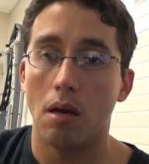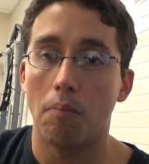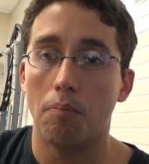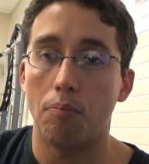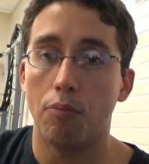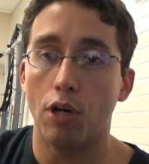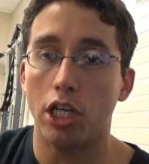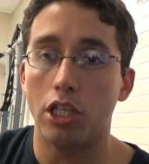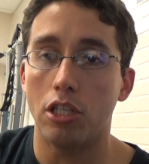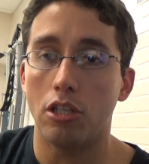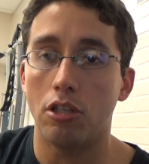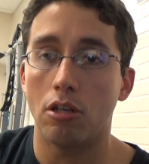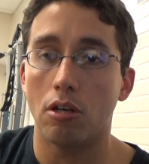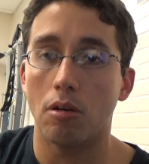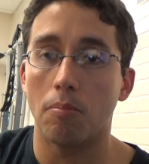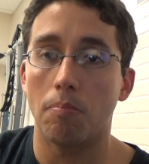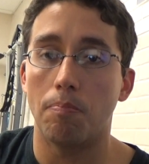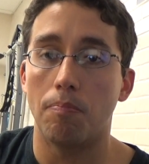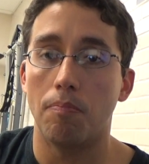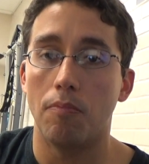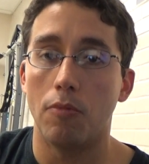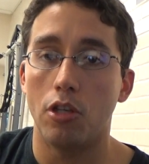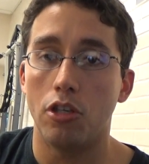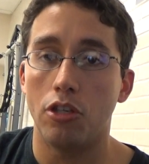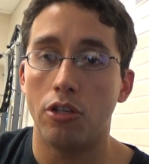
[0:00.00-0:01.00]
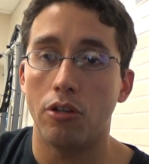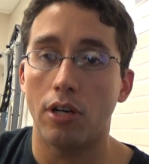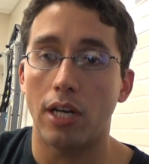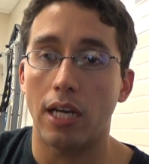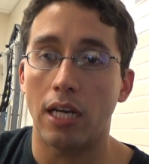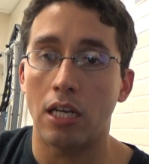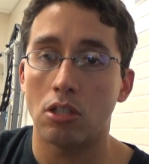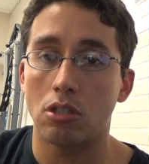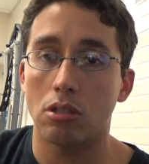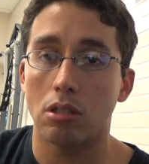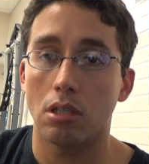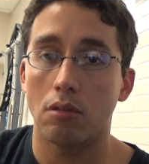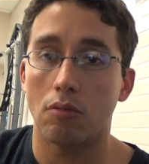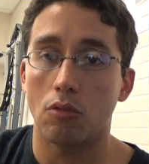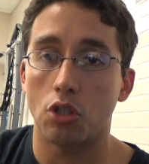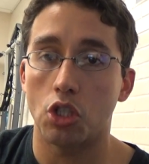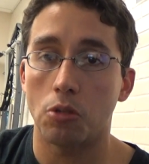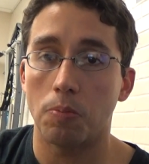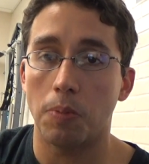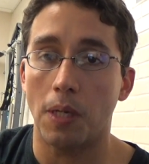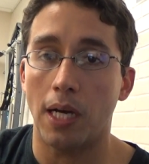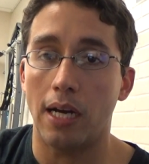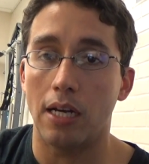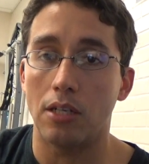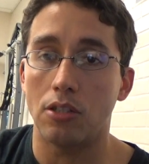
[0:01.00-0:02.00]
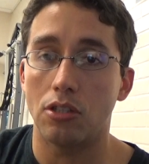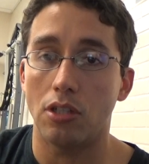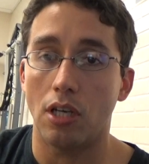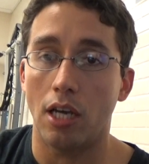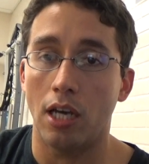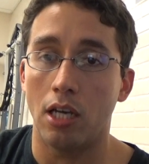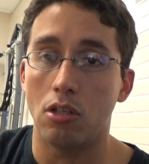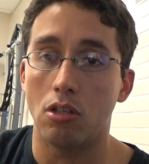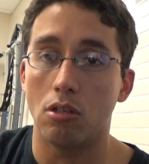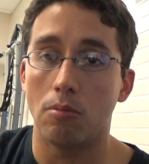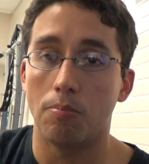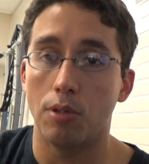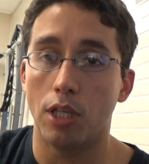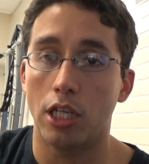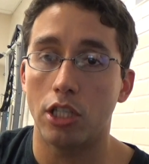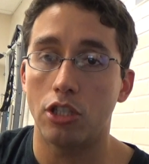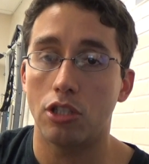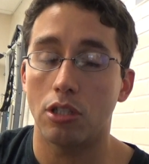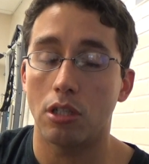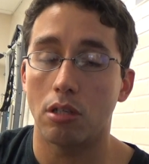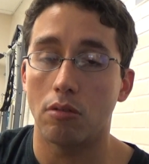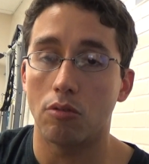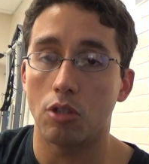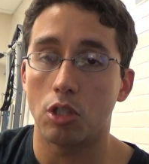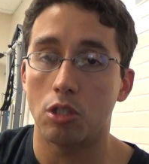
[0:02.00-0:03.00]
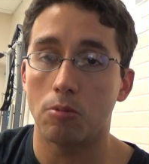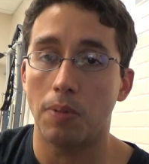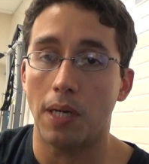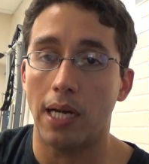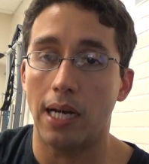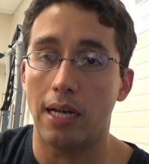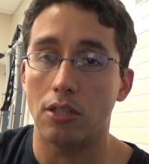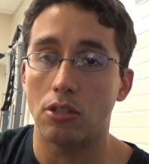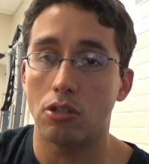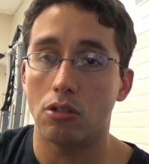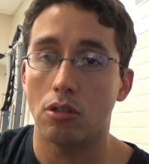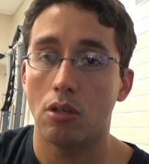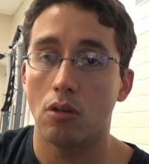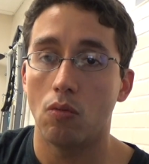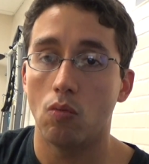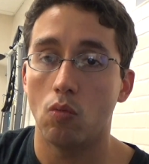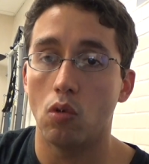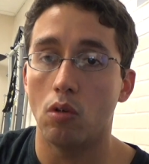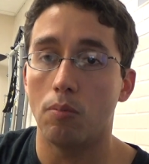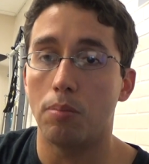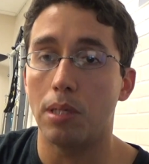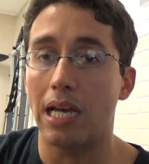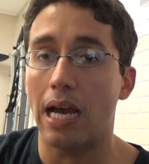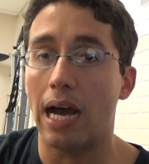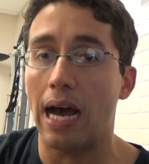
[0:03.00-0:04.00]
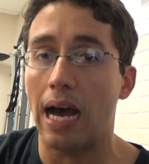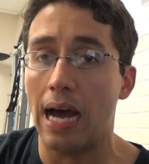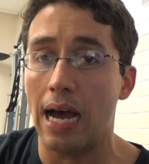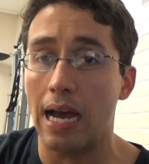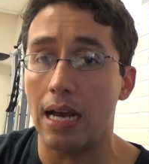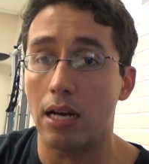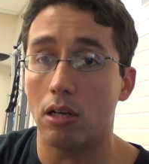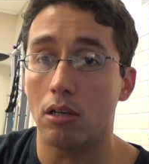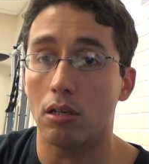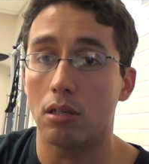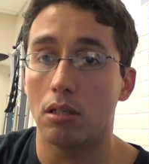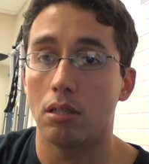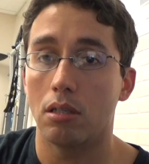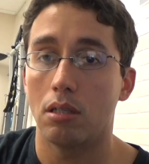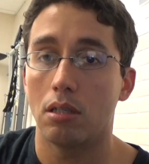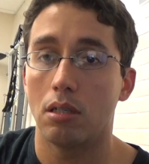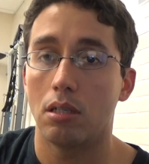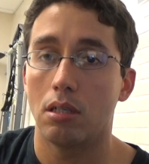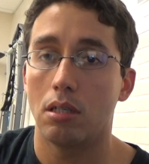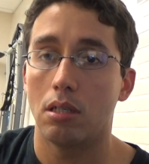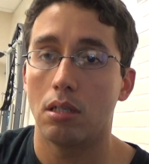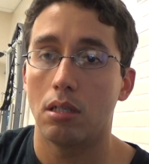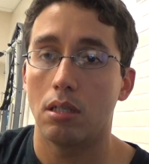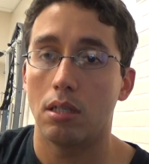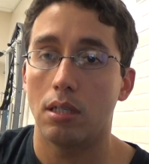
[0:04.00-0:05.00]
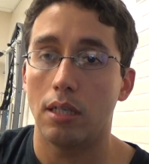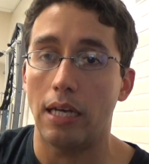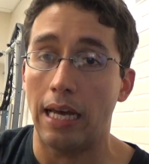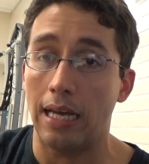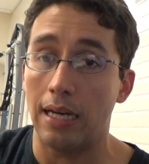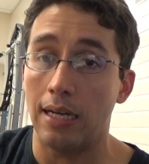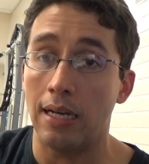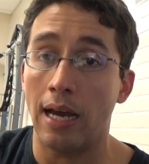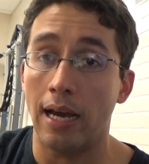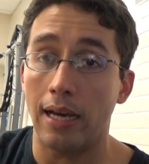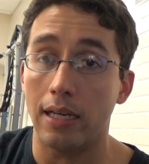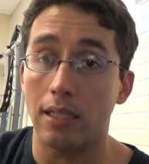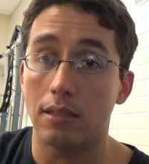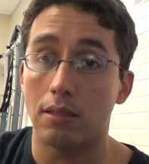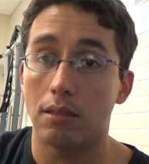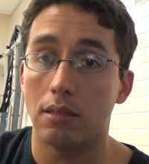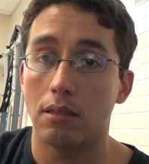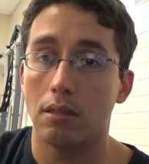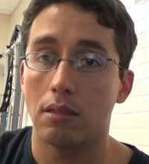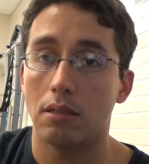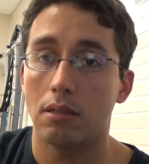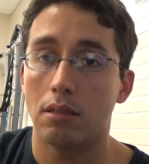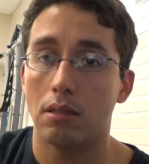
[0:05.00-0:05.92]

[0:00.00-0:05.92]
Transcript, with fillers: But your your insulin response and your blood sugar response will be higher at night.